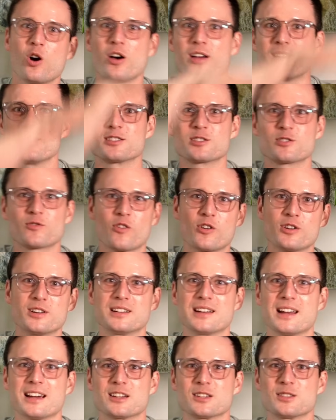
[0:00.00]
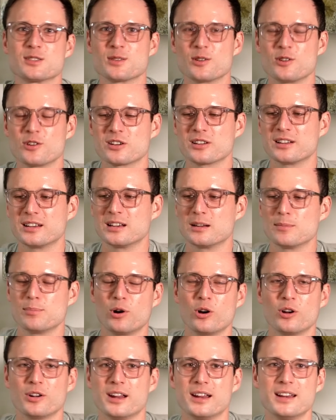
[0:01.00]
Hoyas growing in like a circle in a
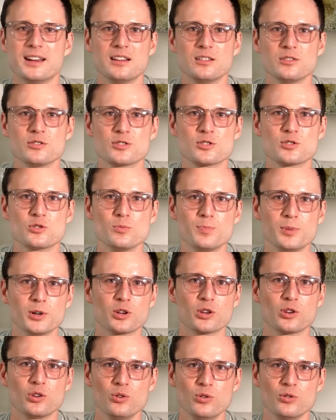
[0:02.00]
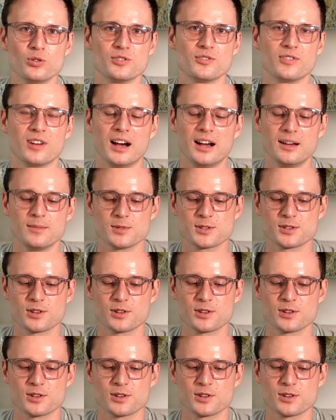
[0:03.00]
pot and that looks super cute, right?